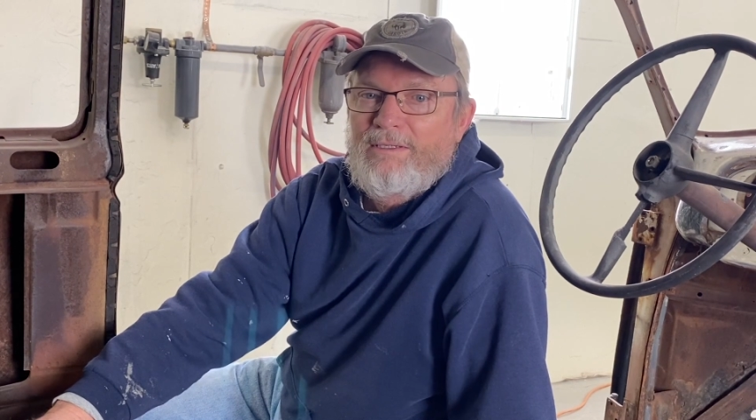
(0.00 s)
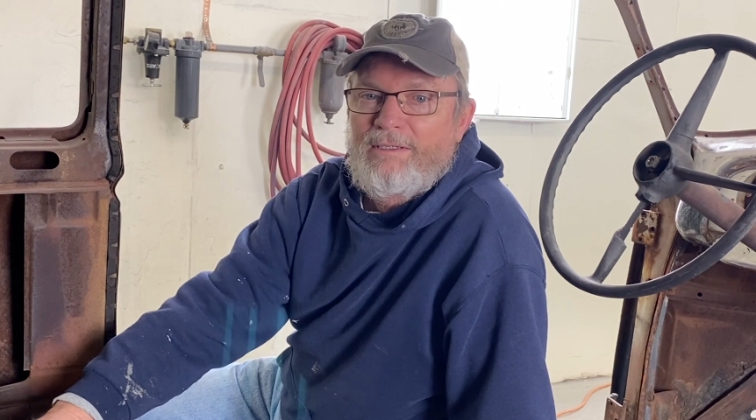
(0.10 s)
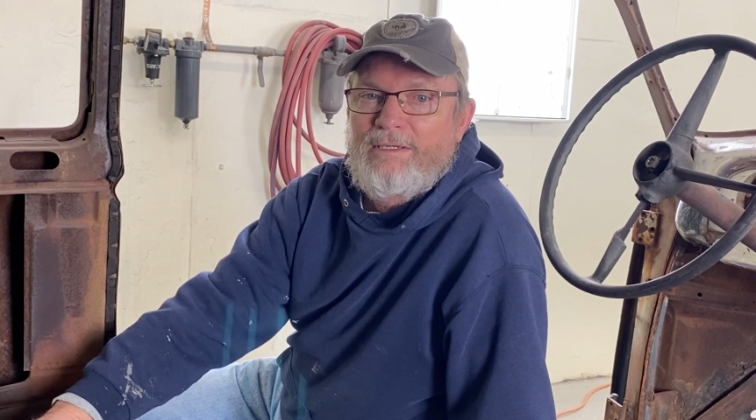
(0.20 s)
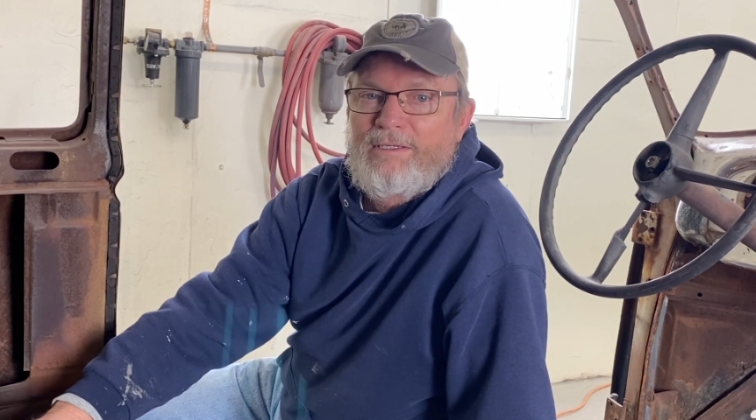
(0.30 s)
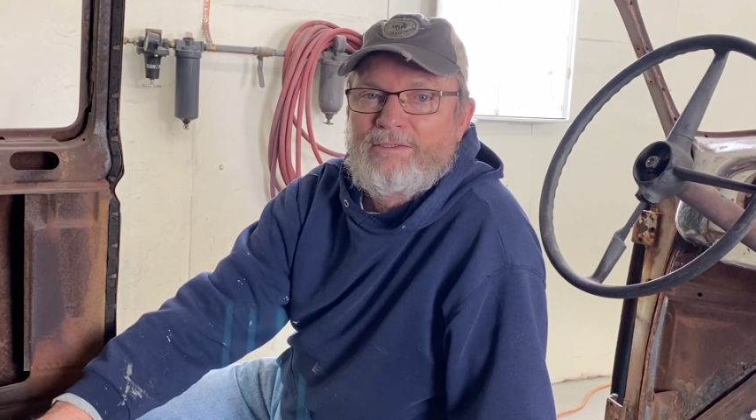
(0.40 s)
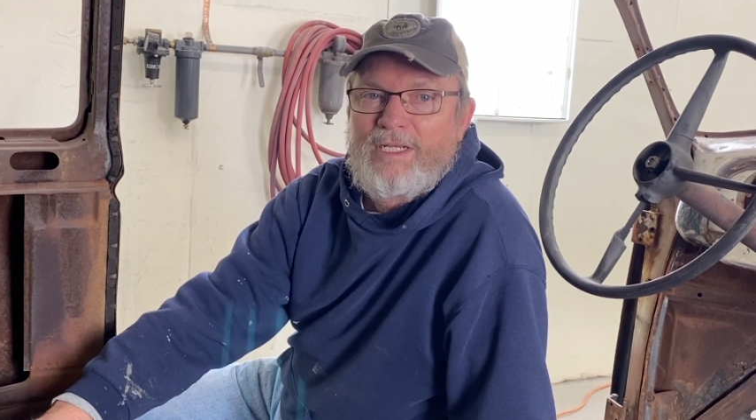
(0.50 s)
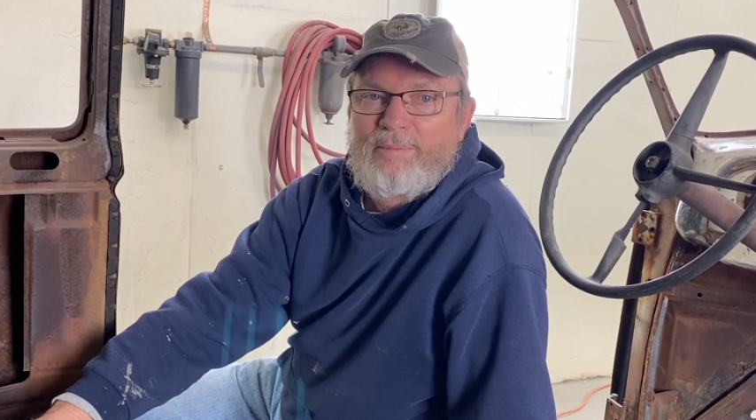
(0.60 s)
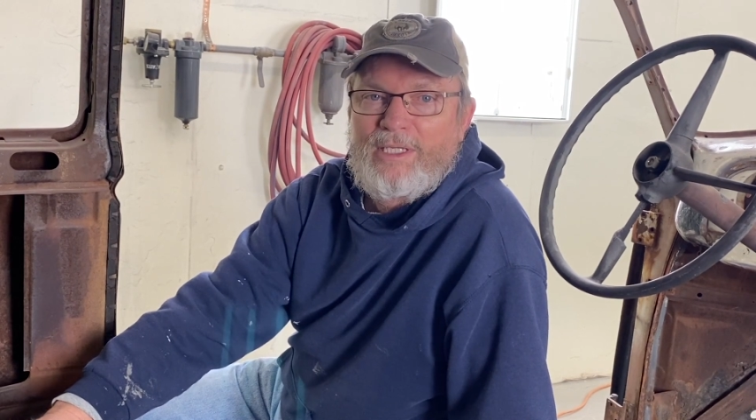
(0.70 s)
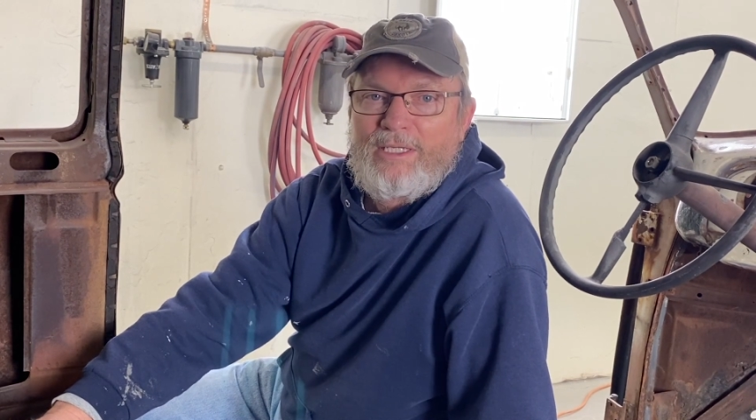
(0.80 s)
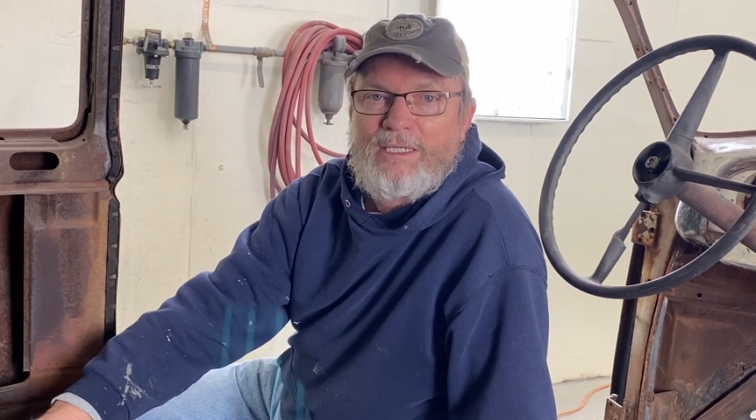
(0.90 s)
it's going to
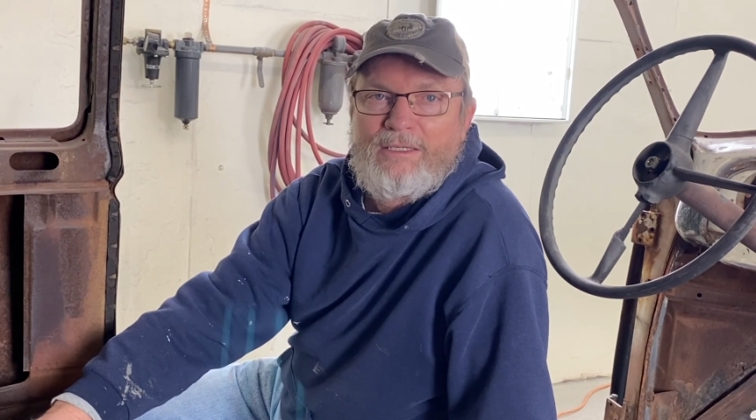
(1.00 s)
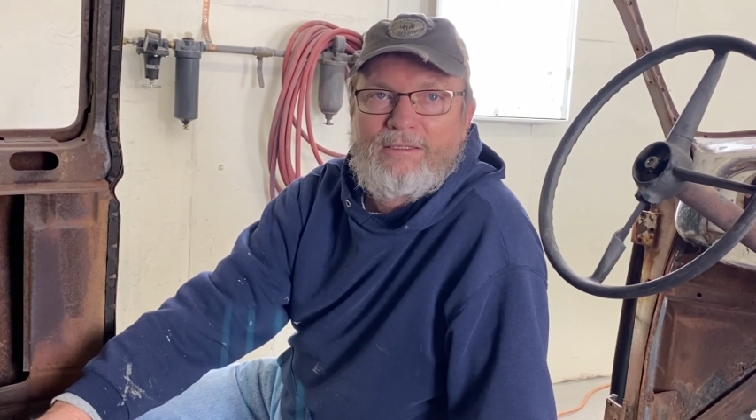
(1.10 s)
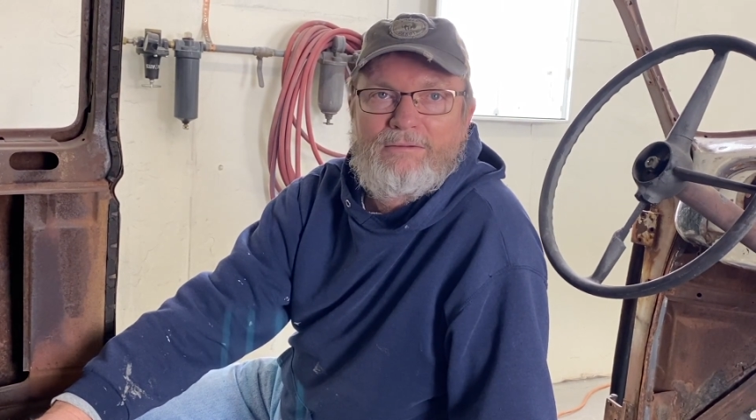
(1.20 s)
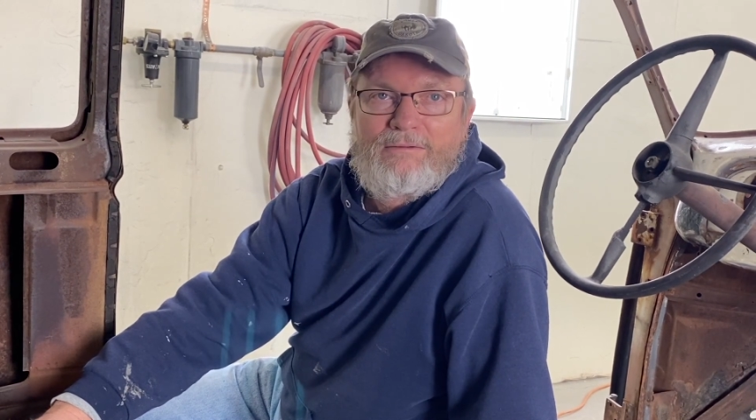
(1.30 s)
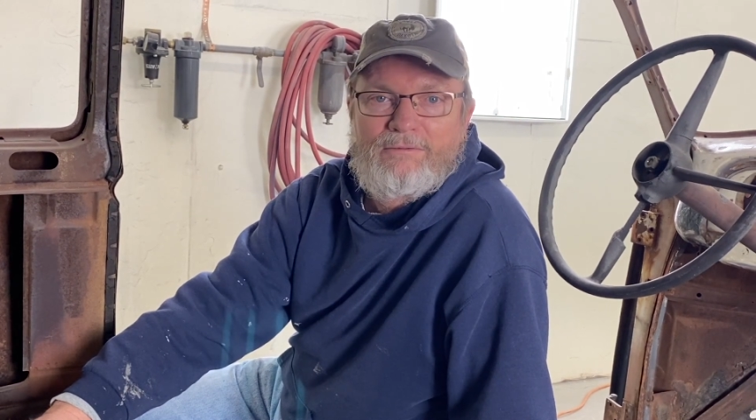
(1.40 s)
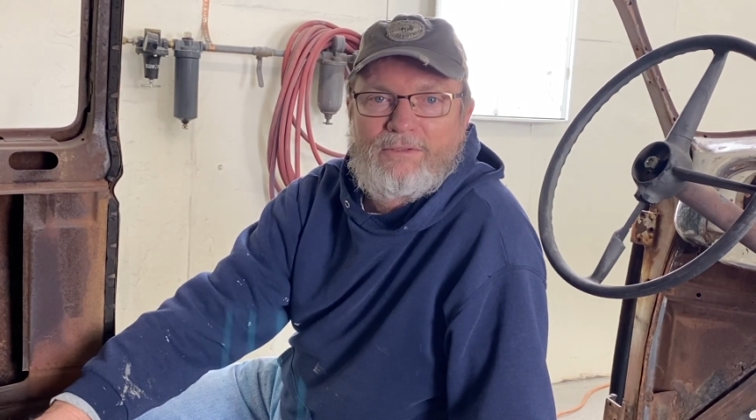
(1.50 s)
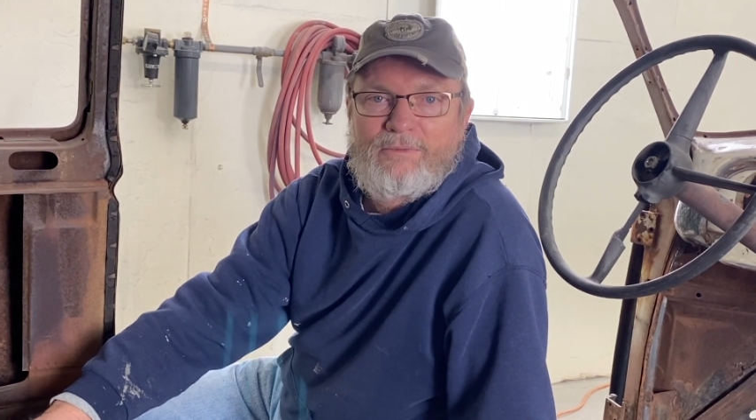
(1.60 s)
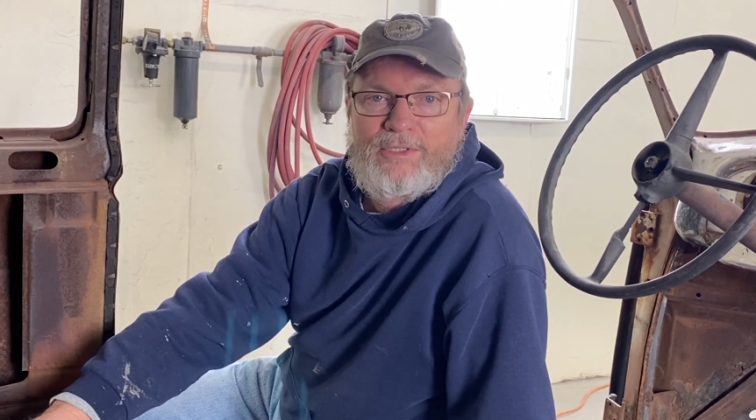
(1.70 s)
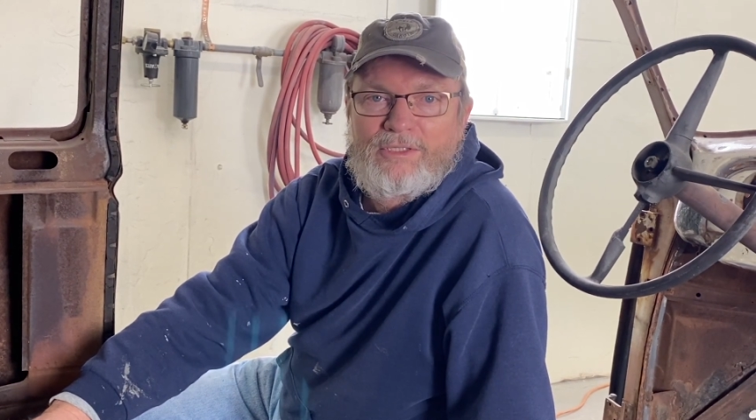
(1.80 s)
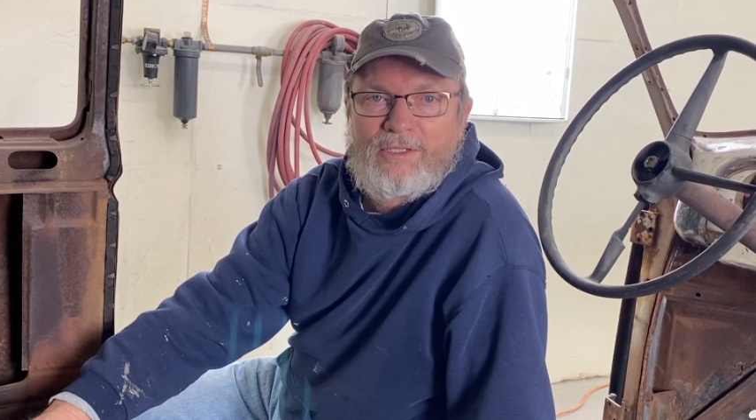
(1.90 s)
be the
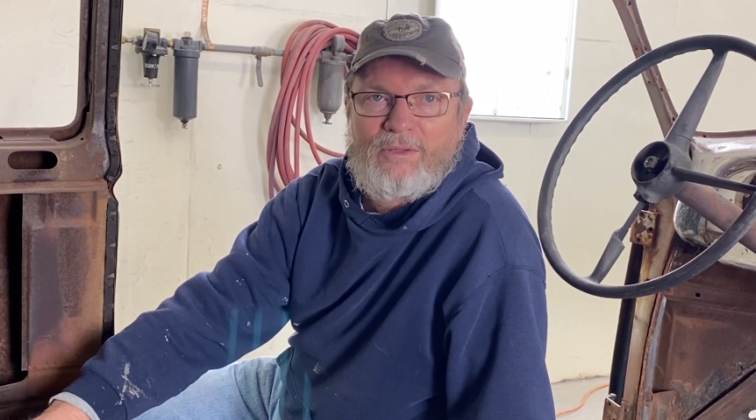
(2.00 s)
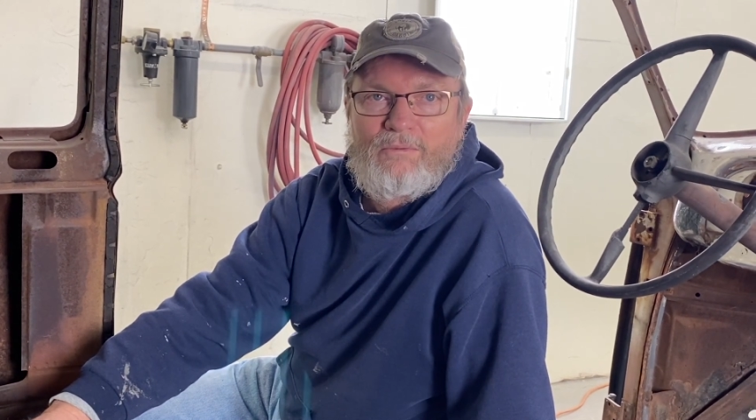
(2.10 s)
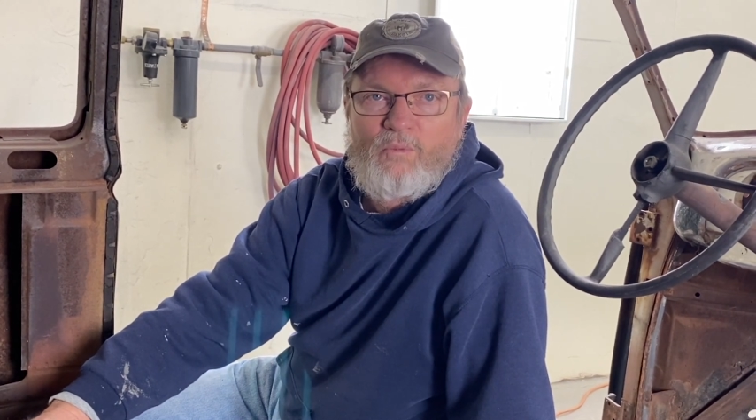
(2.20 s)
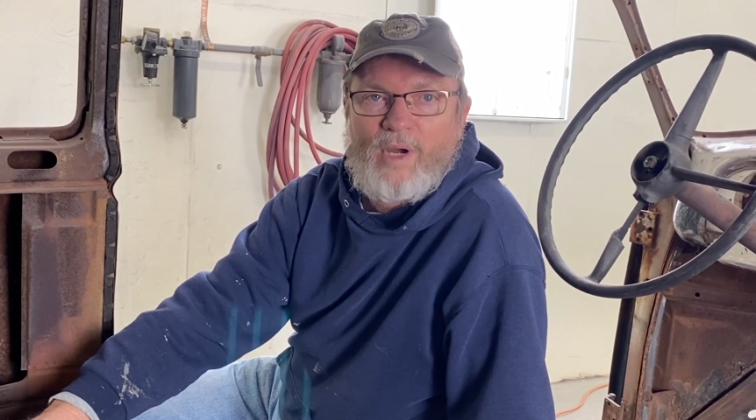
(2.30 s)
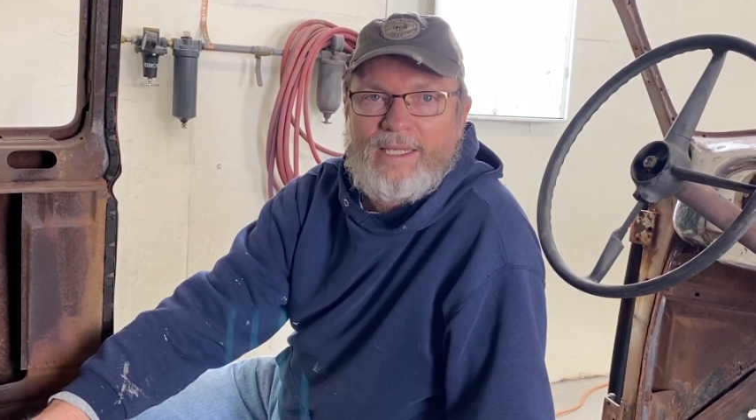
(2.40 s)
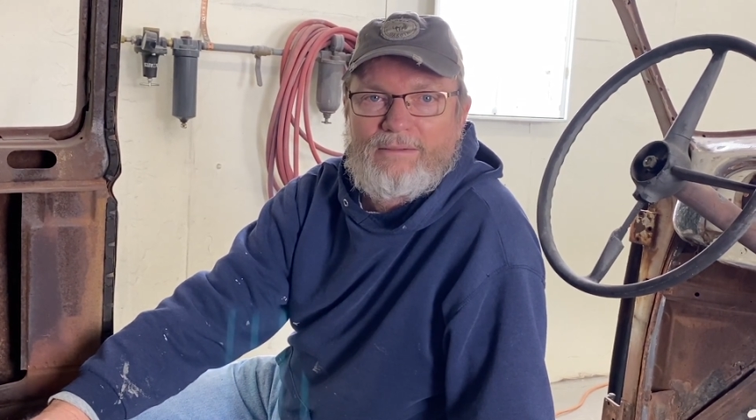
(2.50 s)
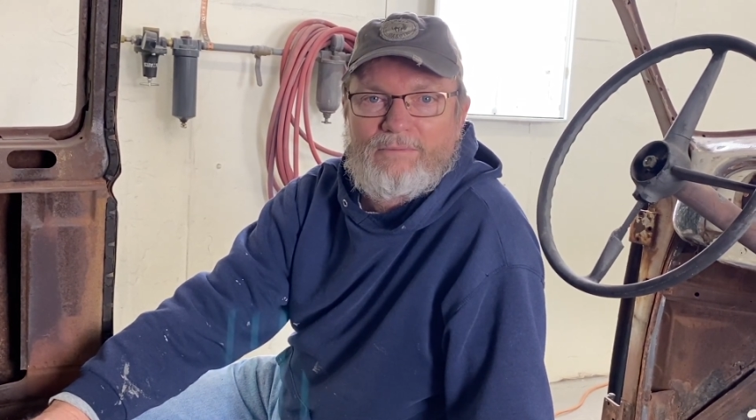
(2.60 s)
original white